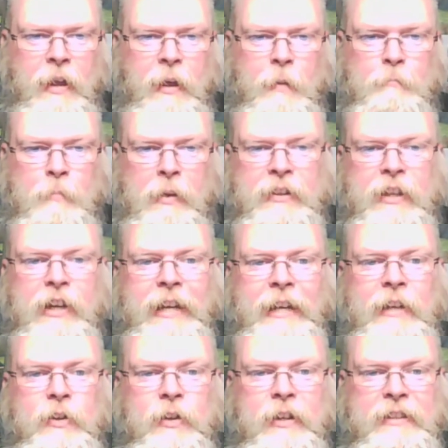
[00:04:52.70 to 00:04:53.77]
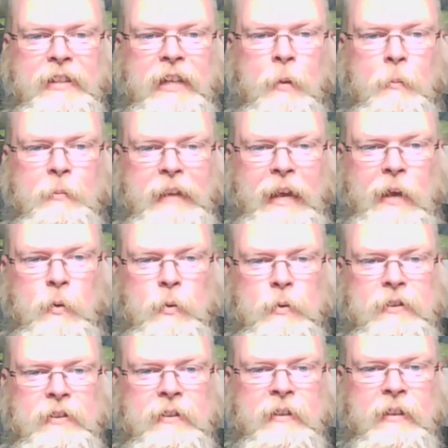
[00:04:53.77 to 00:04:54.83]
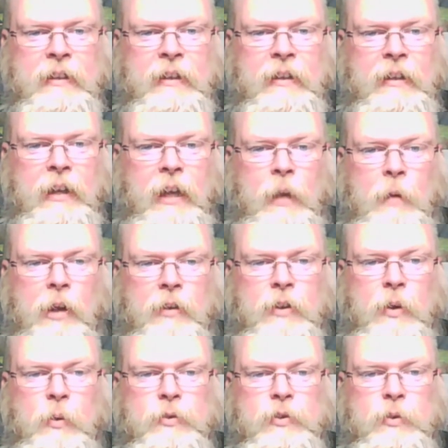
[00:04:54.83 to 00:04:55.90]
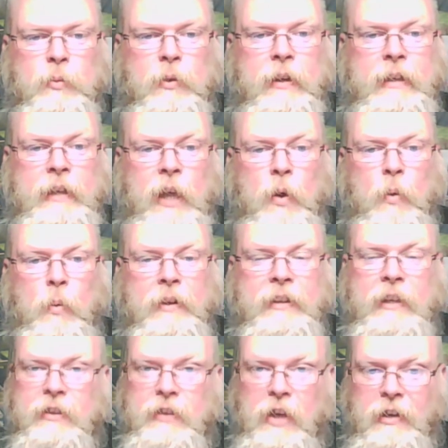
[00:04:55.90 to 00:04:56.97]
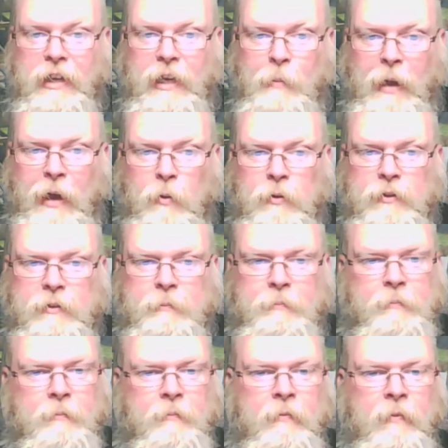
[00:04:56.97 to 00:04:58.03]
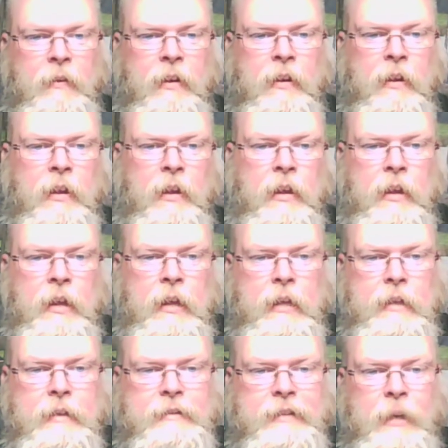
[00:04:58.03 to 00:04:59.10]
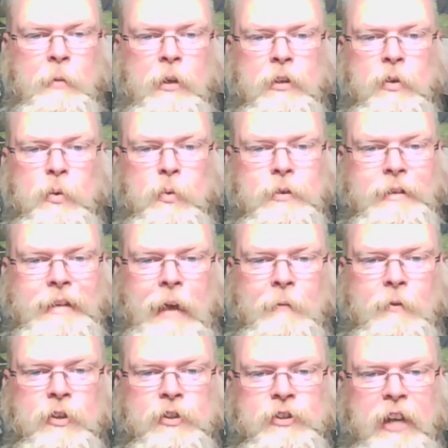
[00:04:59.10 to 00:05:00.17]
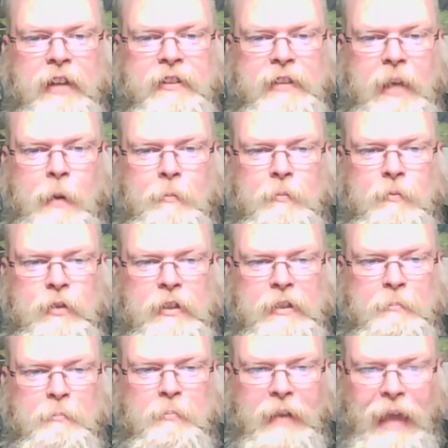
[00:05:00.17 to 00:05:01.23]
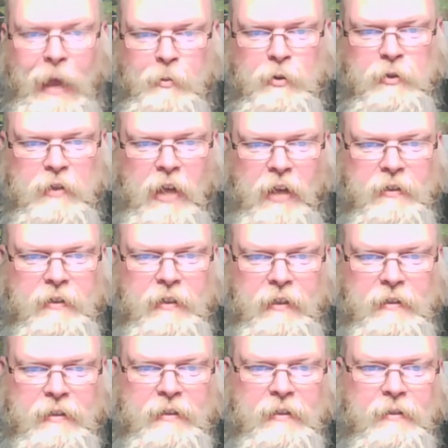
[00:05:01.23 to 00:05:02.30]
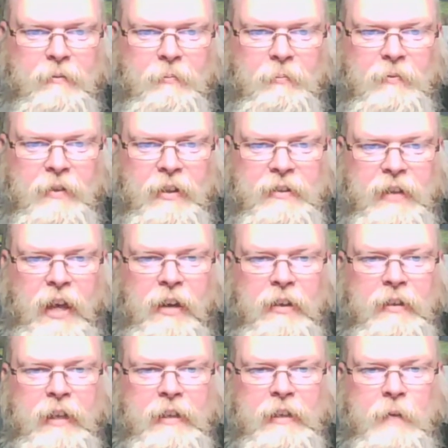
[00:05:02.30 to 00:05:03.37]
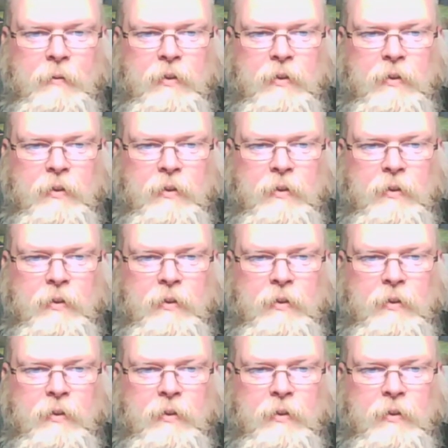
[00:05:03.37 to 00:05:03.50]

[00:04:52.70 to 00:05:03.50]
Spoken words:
but their ignorance comes out among those who really know what they're talking about. Someone who never shuts up just blabbers nonsense. The tongue that never